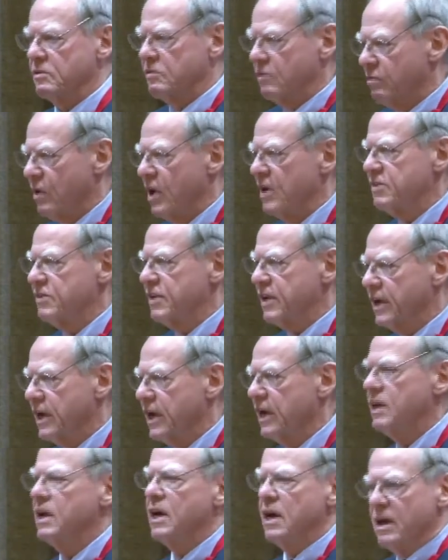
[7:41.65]
So once
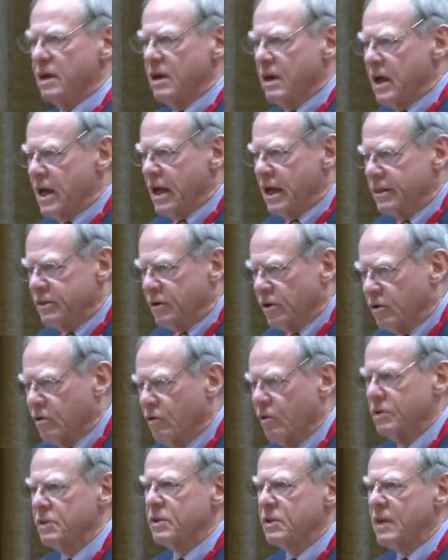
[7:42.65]
again, the
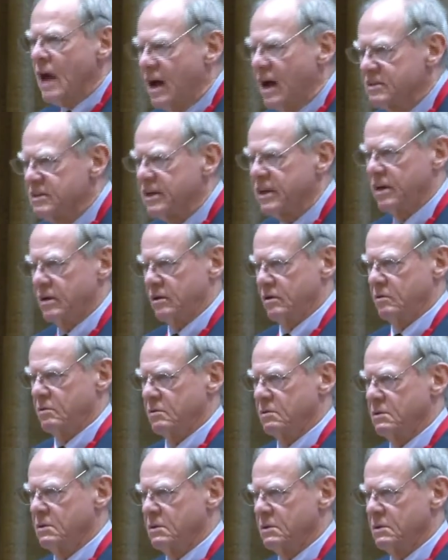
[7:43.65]
court does allow